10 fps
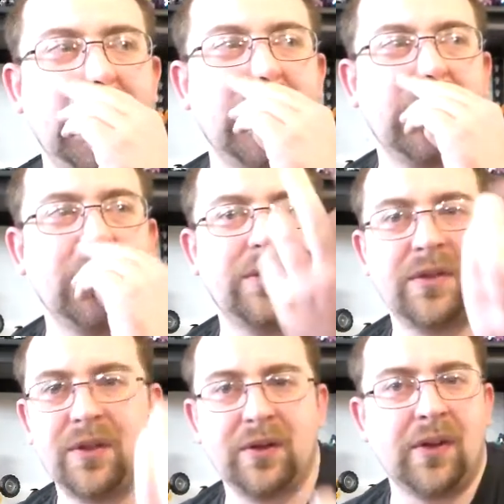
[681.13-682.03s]
yeah,
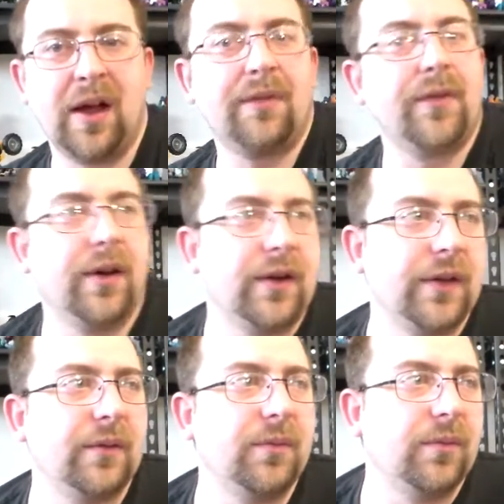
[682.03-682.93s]
there's there's Huffer.
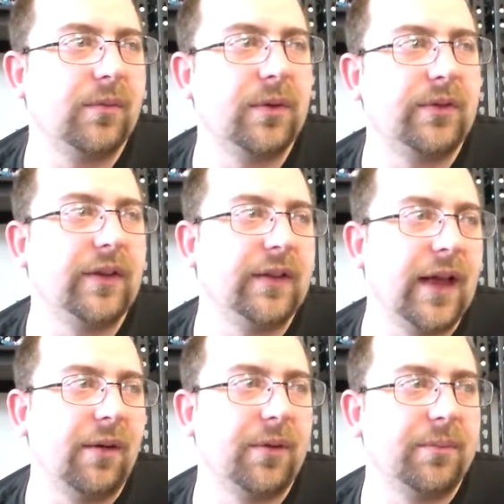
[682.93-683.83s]
I think we've
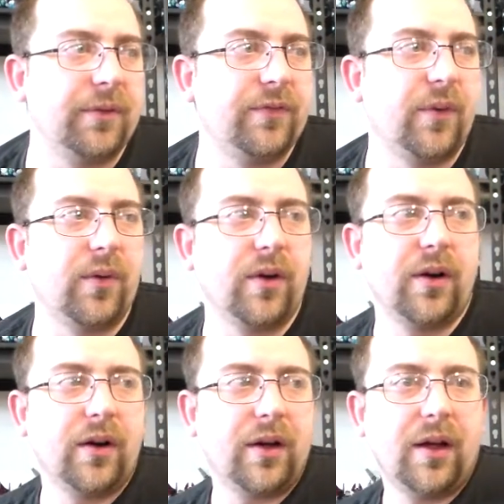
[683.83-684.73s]
seen that one
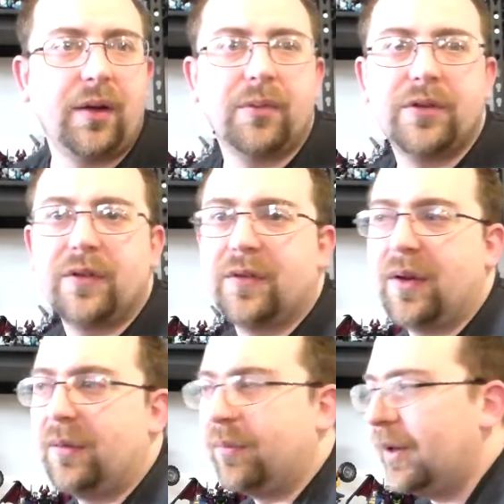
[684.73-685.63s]
before, uh, which is
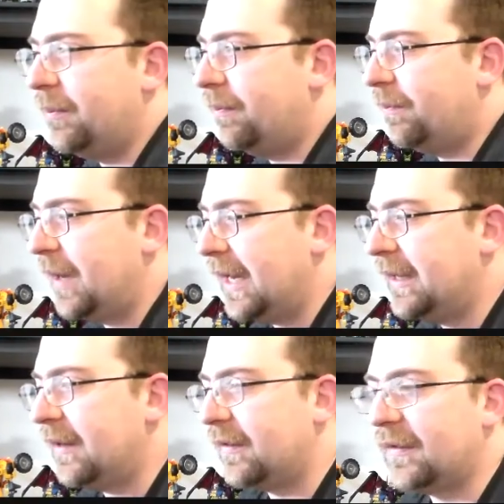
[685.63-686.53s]
the
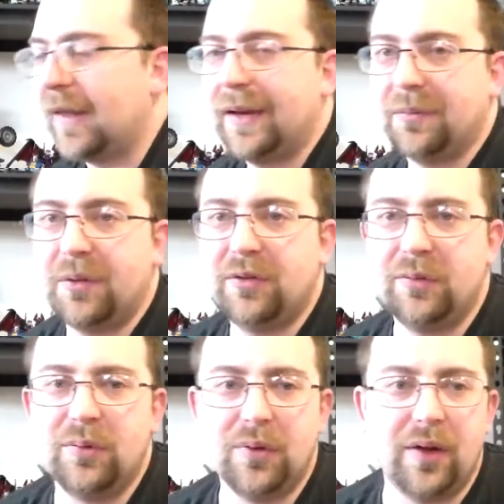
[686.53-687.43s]
repaint and slight
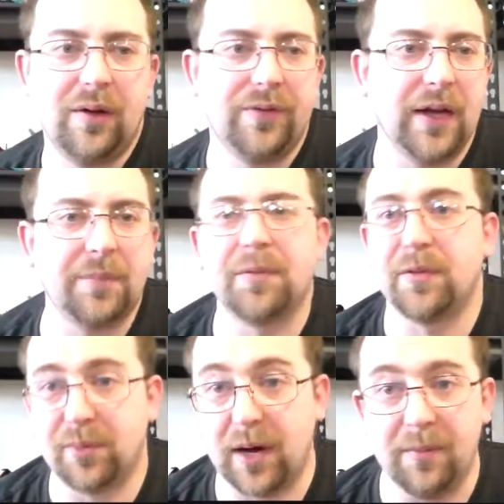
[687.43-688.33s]
retool of the
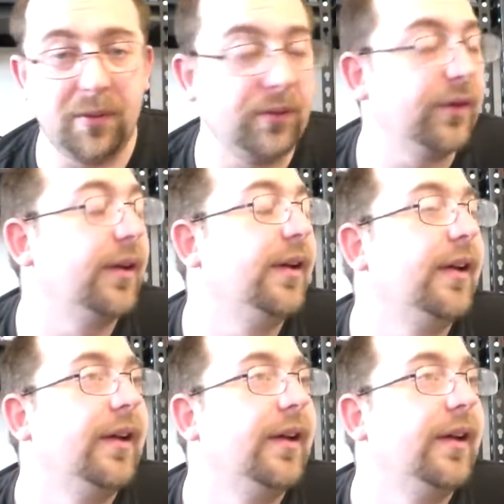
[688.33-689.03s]
Optimus Prime mold,